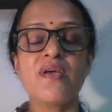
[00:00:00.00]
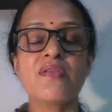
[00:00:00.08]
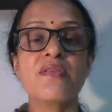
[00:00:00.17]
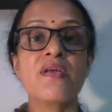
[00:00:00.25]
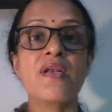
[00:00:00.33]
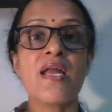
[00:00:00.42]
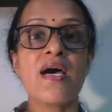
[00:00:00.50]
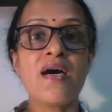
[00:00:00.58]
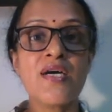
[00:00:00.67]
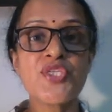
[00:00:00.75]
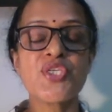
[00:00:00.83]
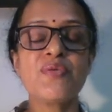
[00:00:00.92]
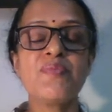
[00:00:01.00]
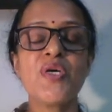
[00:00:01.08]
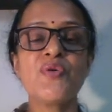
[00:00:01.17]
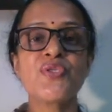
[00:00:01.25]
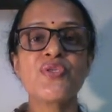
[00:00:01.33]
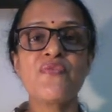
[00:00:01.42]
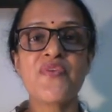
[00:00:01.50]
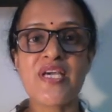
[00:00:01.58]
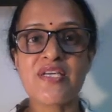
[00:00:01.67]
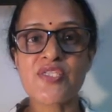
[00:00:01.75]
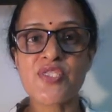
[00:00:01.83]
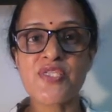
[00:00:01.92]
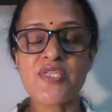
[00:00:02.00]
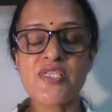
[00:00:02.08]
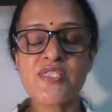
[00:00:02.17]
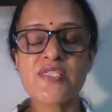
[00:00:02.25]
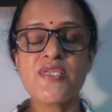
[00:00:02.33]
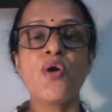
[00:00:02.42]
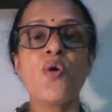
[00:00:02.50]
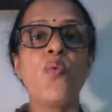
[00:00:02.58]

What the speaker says: The large amount of gases